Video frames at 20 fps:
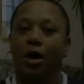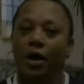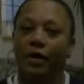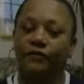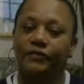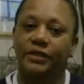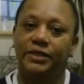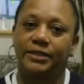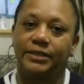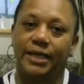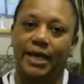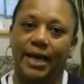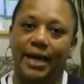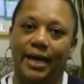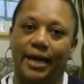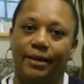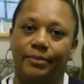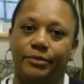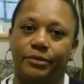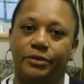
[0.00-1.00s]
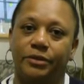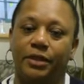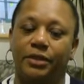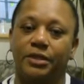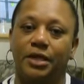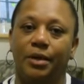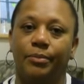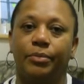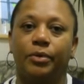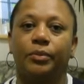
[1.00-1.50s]
Oftentimes, the
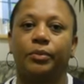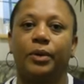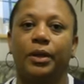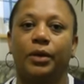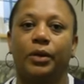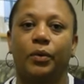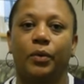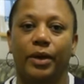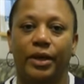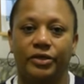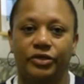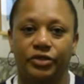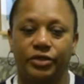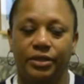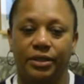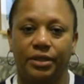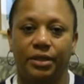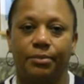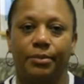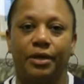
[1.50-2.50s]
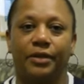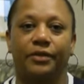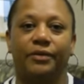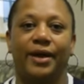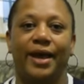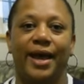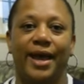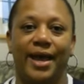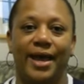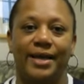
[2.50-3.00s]
number one question a
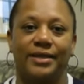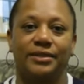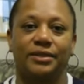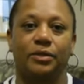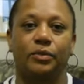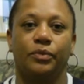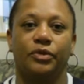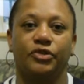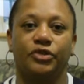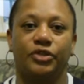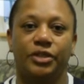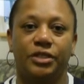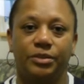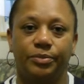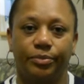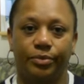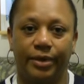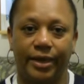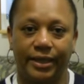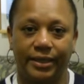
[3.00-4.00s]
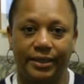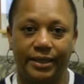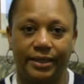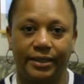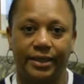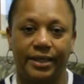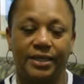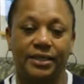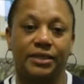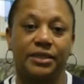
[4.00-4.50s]
mother asks when she's
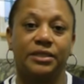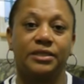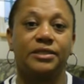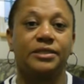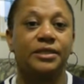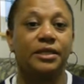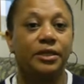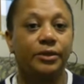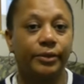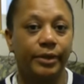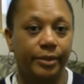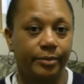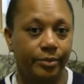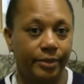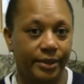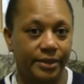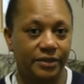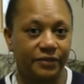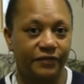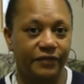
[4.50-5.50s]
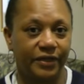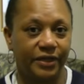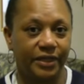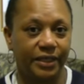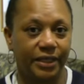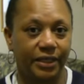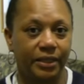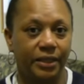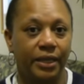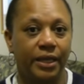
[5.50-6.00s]
pregnant and considering
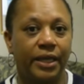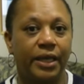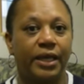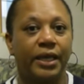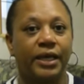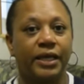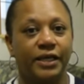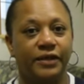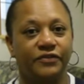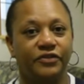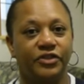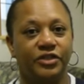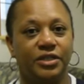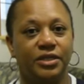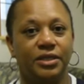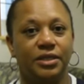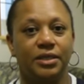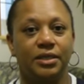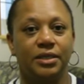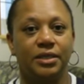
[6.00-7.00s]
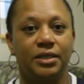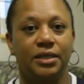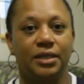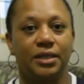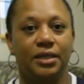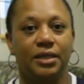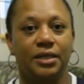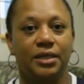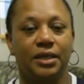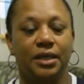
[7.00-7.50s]
breastfeeding, if she
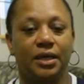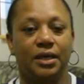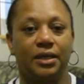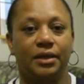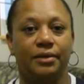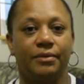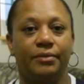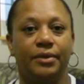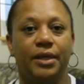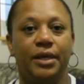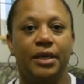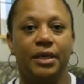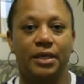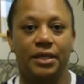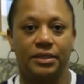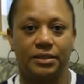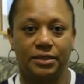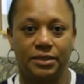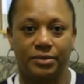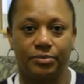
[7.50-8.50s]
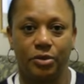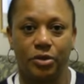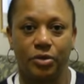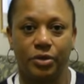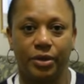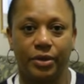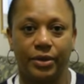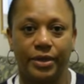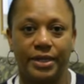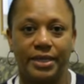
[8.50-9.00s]
is a
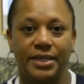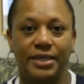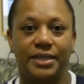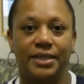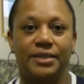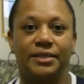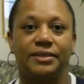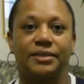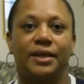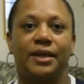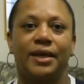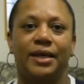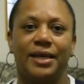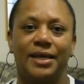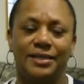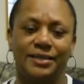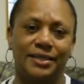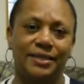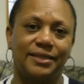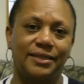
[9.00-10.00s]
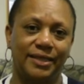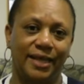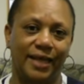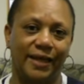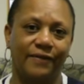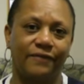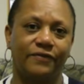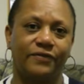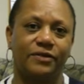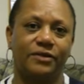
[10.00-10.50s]
smoker, is it
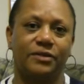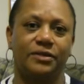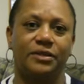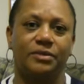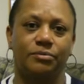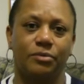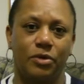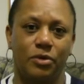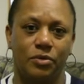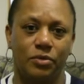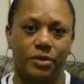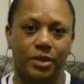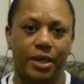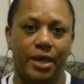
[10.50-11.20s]
safe to smoke